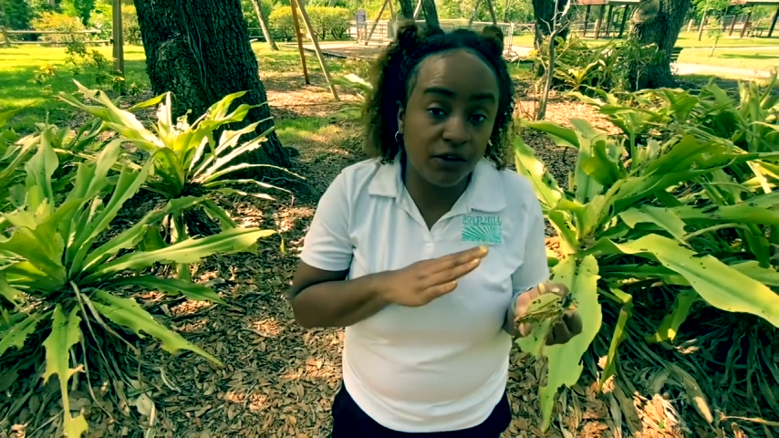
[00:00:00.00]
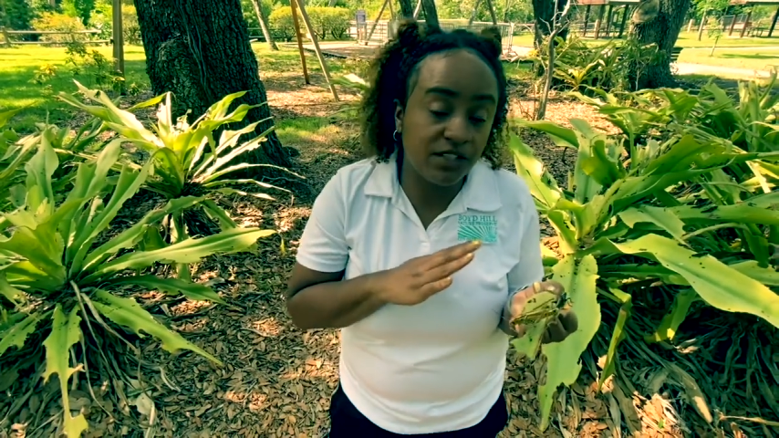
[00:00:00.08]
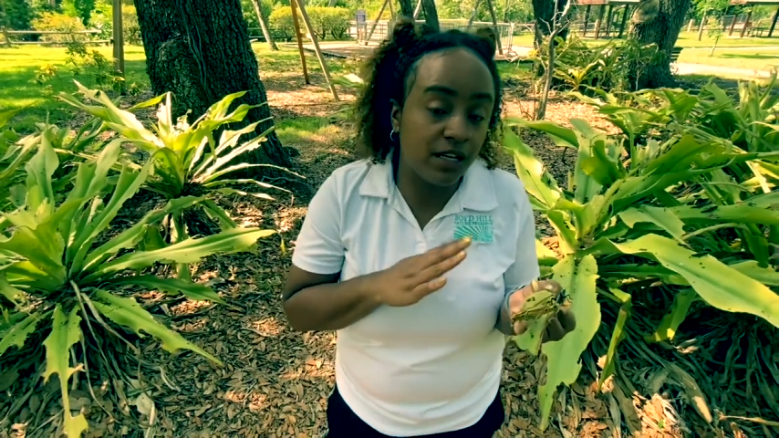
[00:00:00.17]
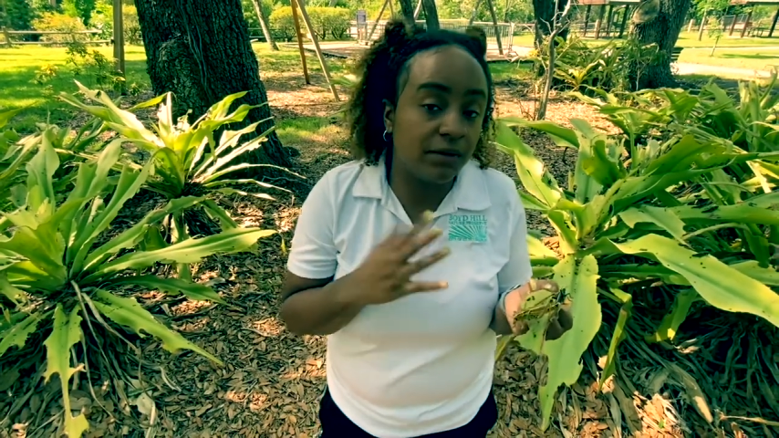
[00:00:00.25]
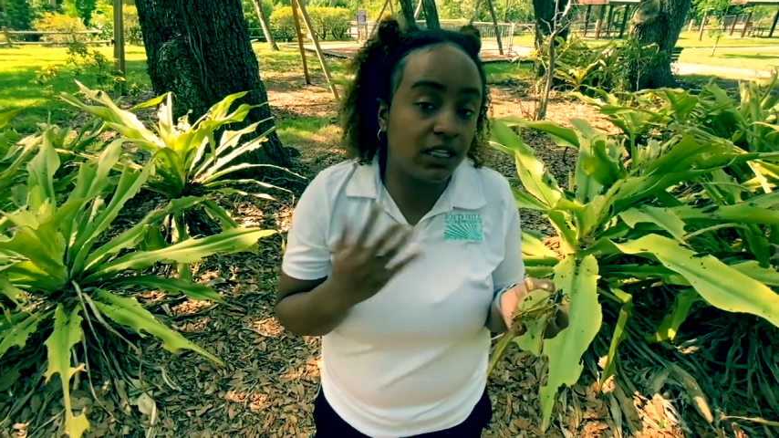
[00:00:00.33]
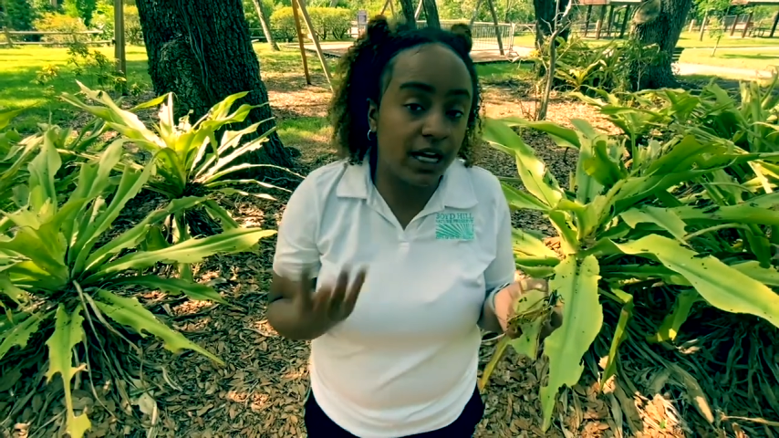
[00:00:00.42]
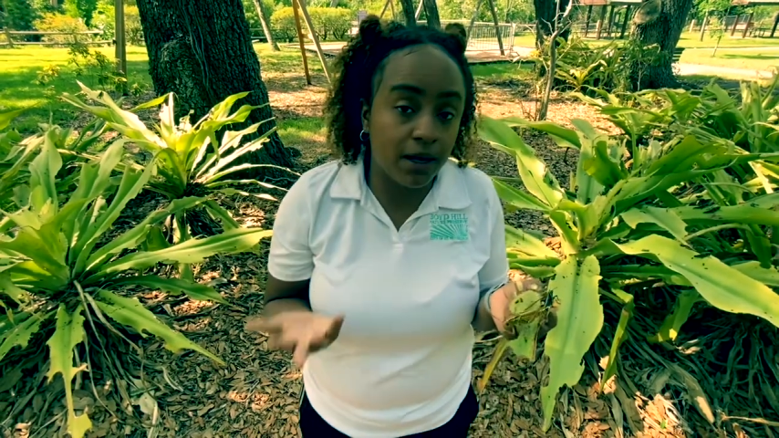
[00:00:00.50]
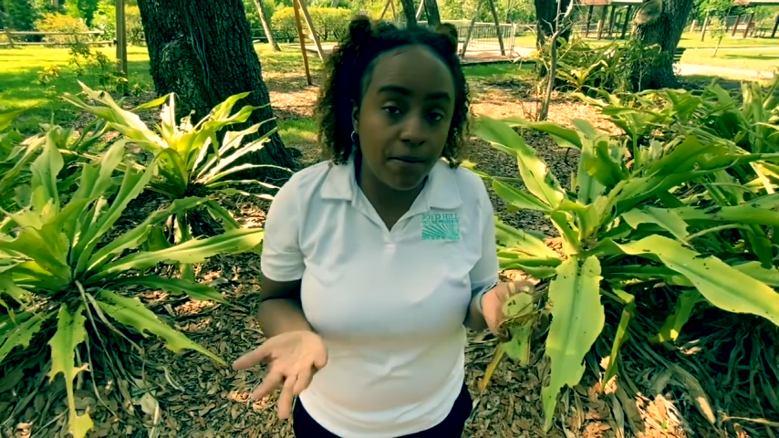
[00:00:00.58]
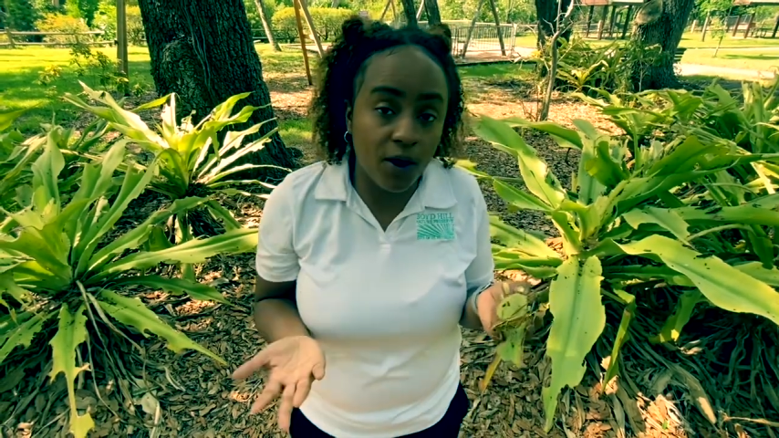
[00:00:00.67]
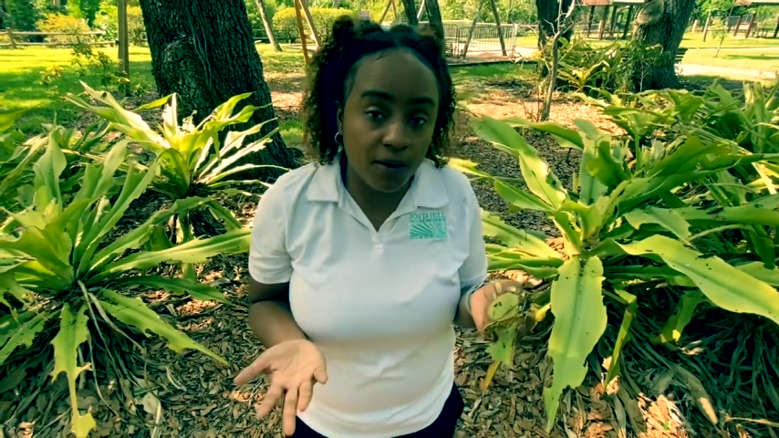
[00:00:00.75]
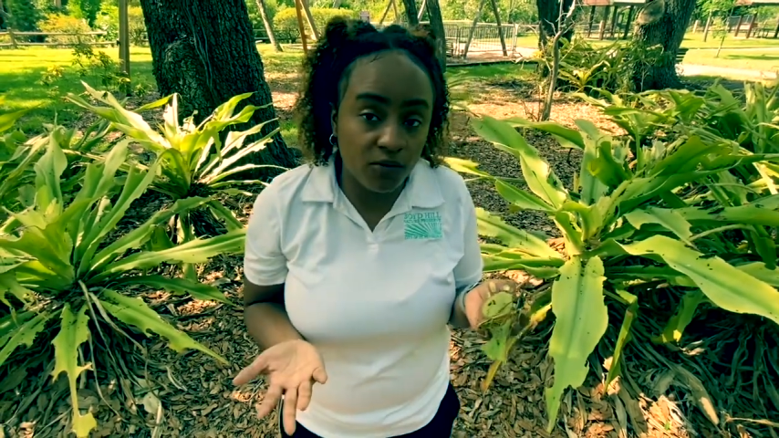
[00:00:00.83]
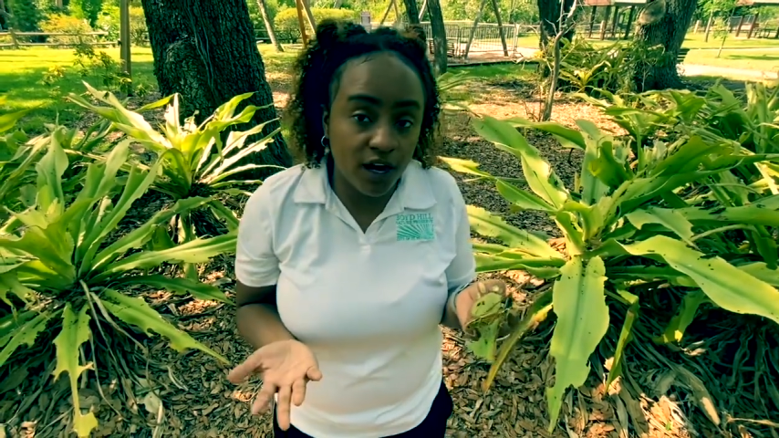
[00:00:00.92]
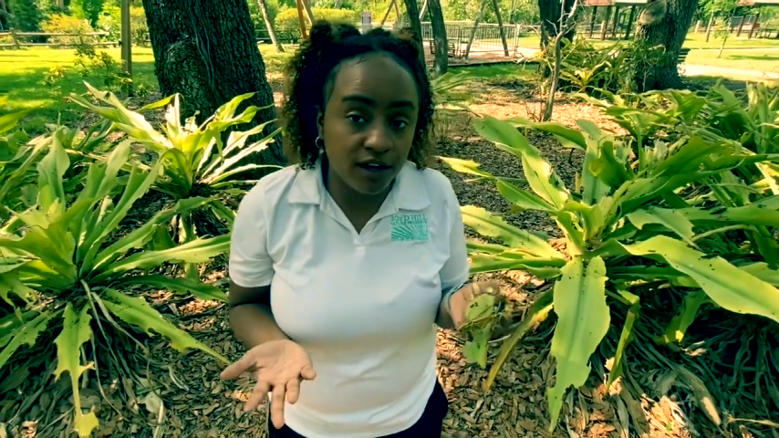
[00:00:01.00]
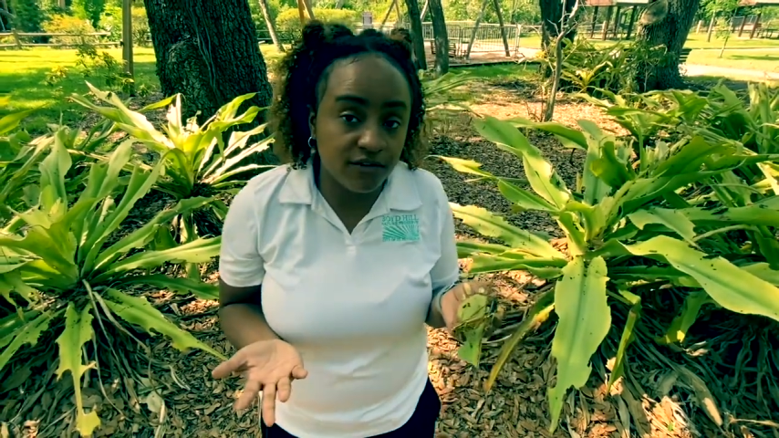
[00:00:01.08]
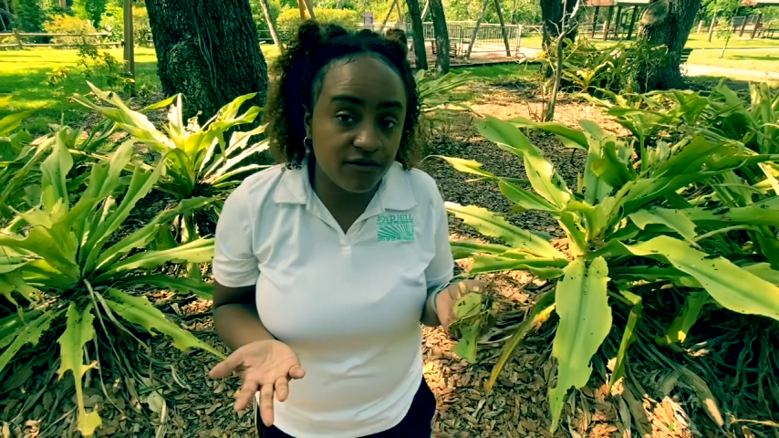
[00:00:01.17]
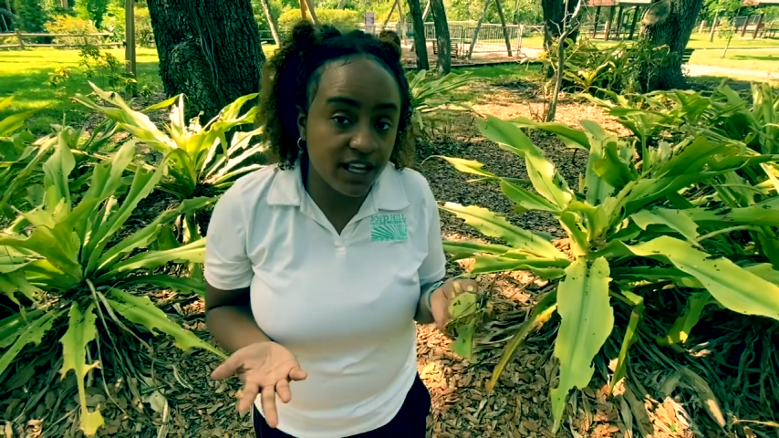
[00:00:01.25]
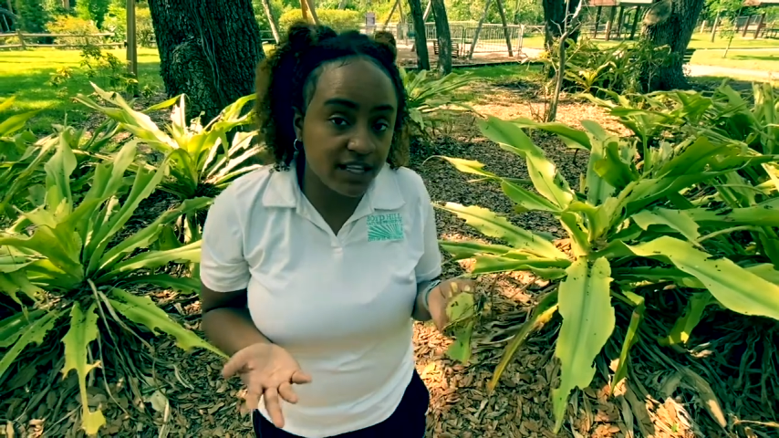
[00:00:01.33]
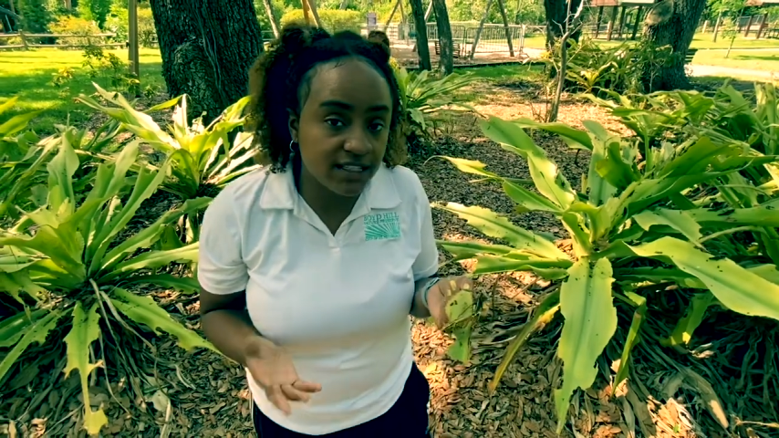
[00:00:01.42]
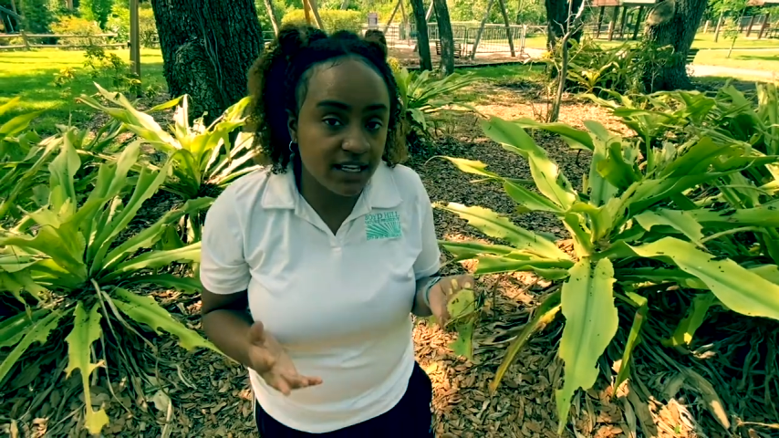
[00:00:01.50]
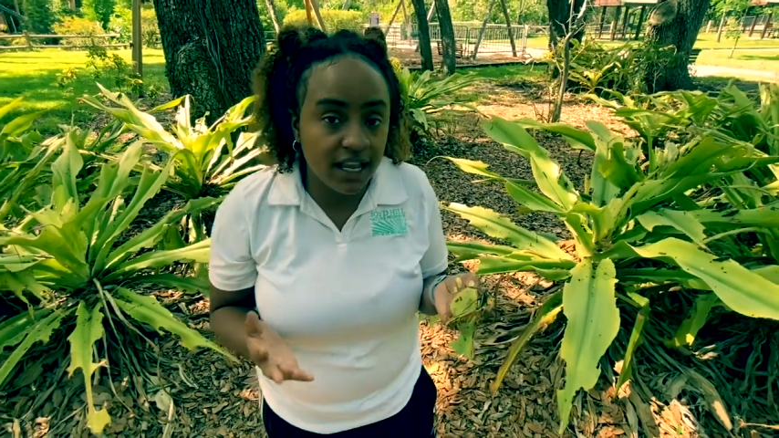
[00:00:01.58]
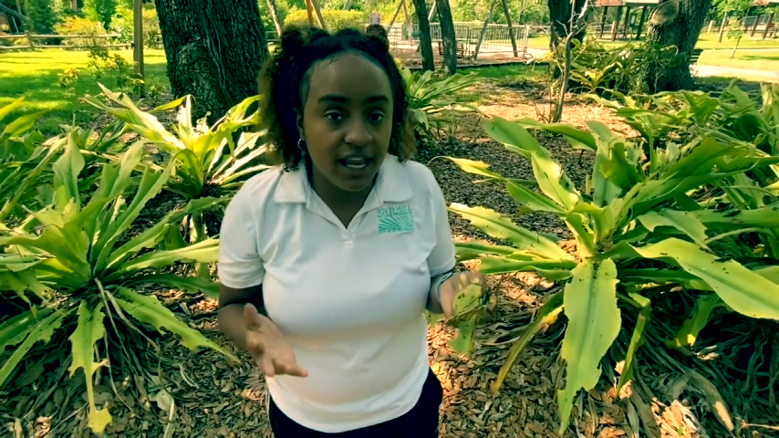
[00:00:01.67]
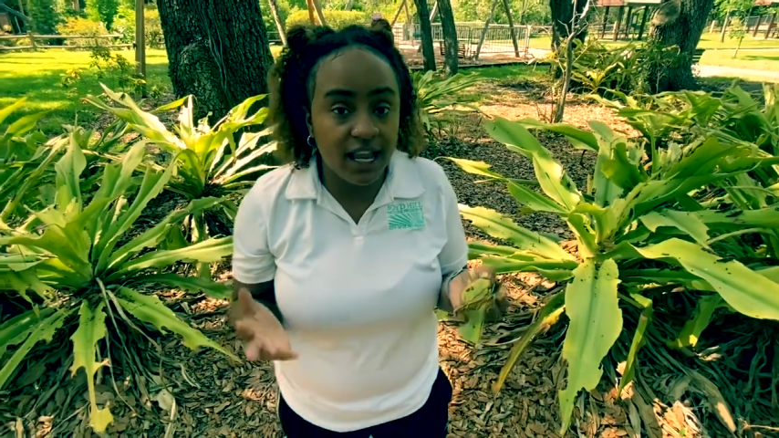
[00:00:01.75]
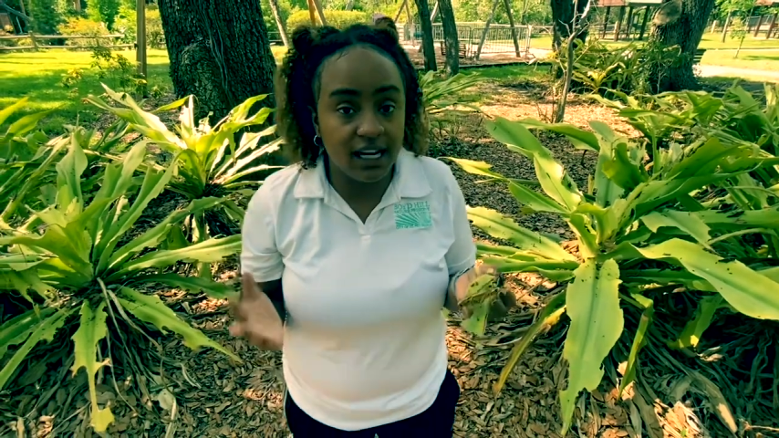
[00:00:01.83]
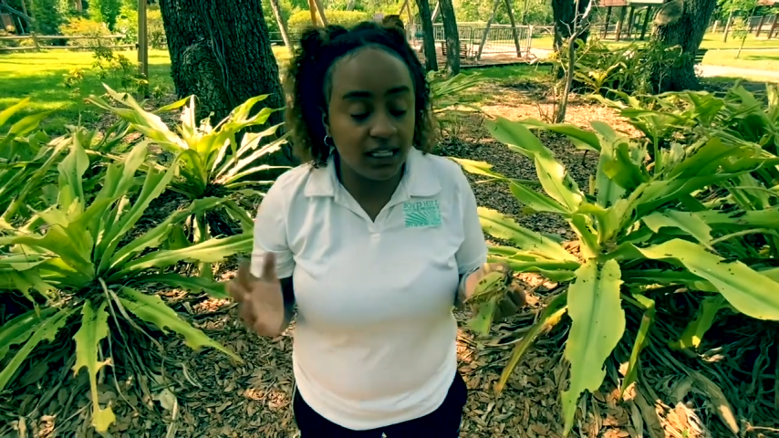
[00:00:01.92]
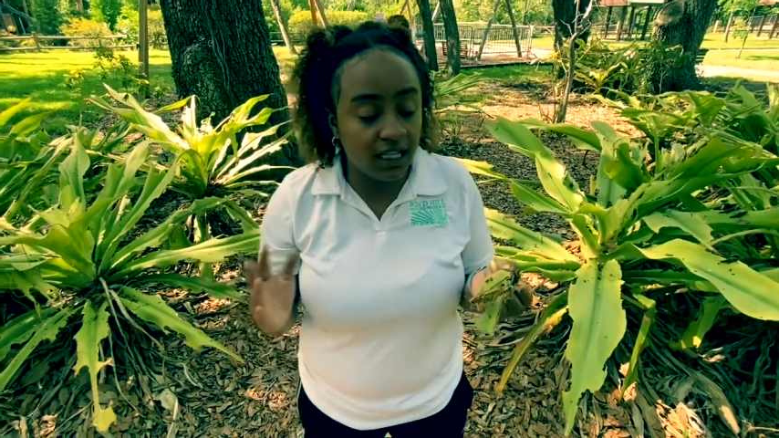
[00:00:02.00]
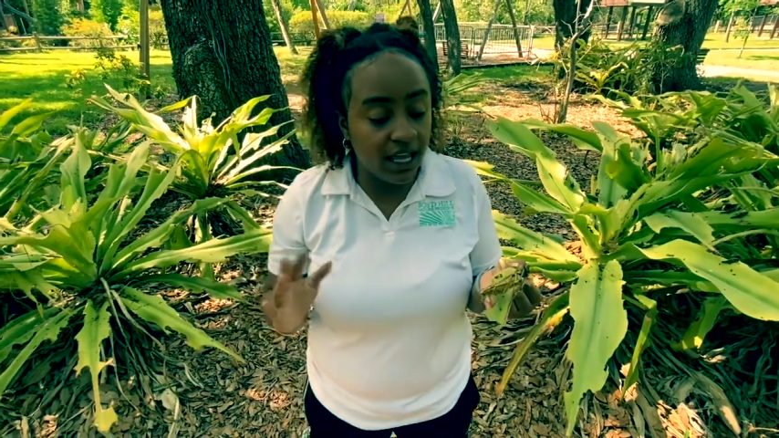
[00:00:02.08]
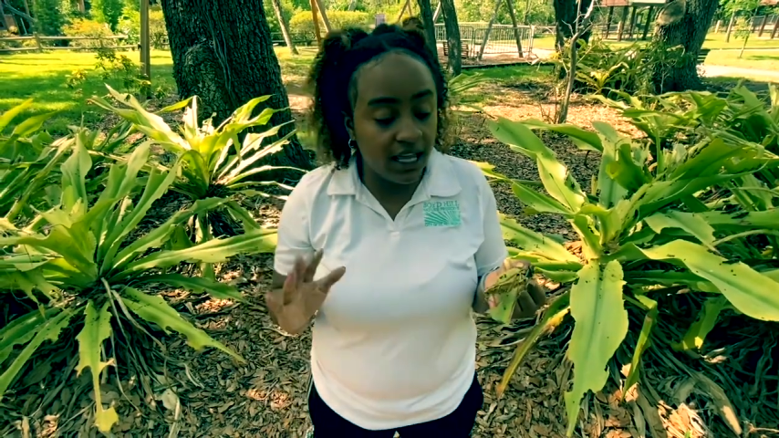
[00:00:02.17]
on something like a barbed wire fence and,